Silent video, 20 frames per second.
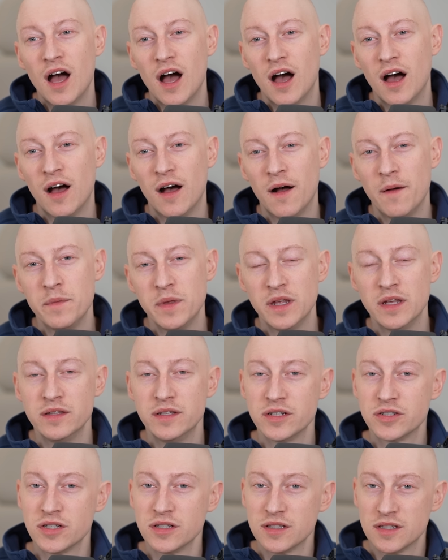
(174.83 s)
um, in
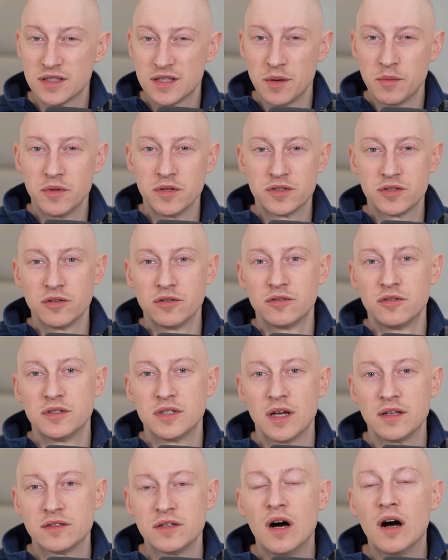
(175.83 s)
addition to some of the surgeries
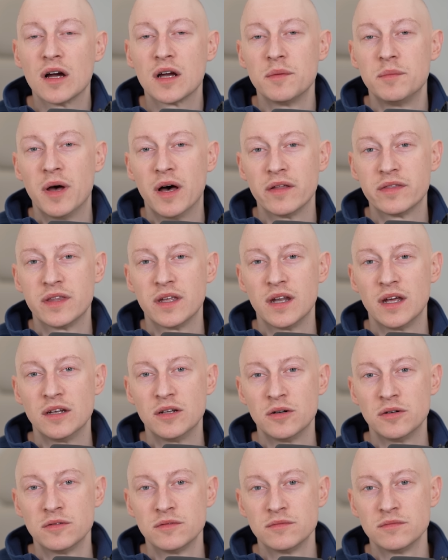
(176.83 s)
i talk about that i
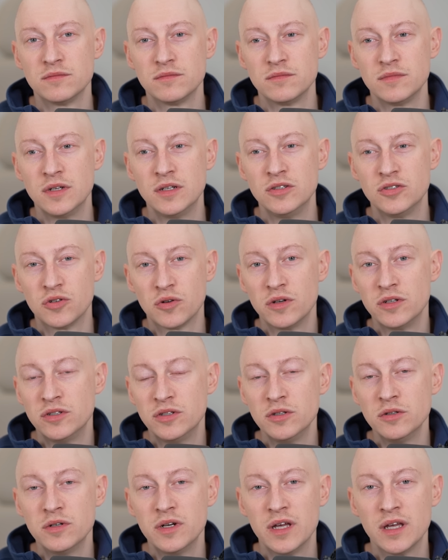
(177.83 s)
don't enjoy
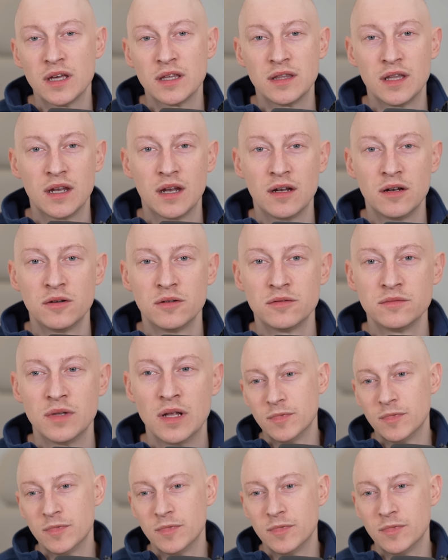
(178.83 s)
doing and that I don't,